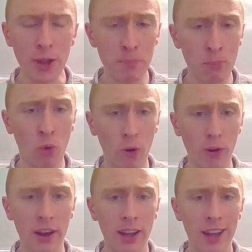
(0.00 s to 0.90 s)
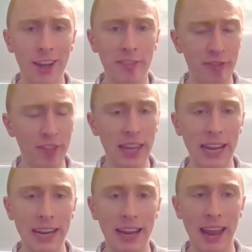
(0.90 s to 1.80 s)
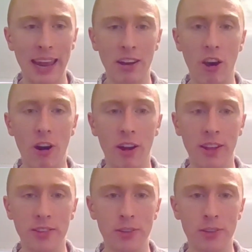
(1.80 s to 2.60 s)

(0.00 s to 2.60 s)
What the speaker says: more fitting and honest.